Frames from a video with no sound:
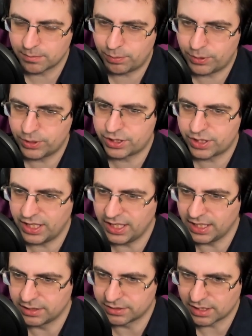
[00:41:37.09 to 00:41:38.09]
push
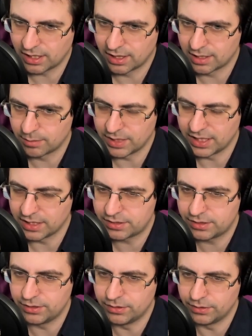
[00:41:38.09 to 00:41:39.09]
things a little bit
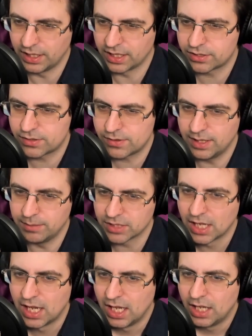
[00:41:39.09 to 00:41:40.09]
to extremes.
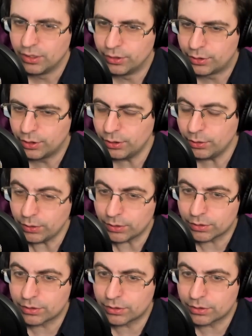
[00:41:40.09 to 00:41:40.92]
Do